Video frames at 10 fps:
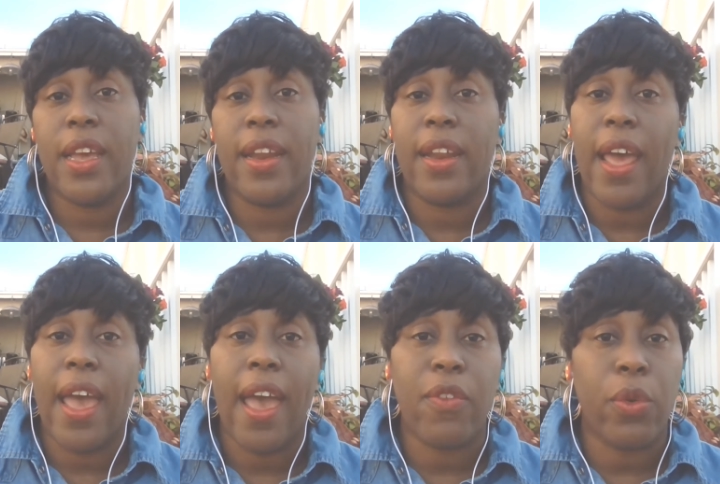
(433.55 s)
and then I
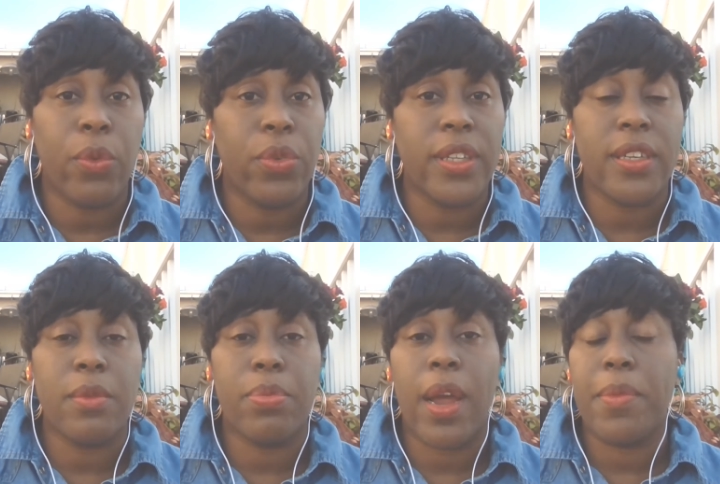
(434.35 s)
have a really
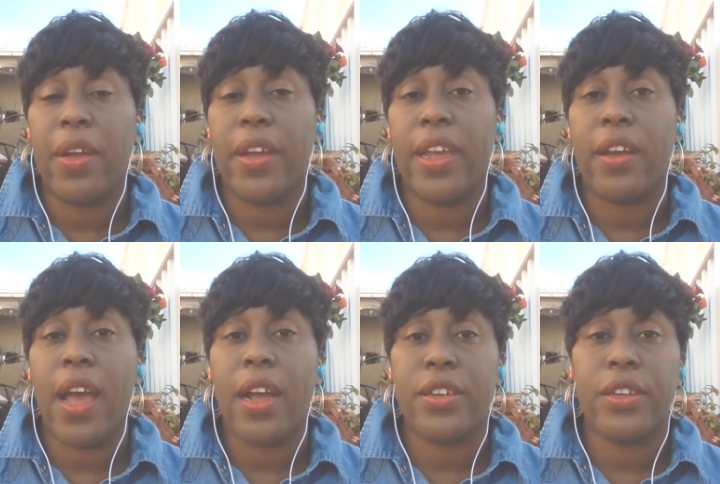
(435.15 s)
good primary care
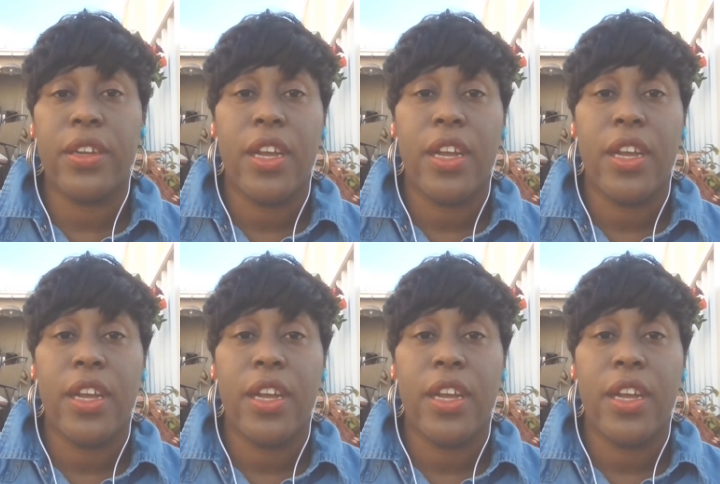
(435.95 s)
doctor.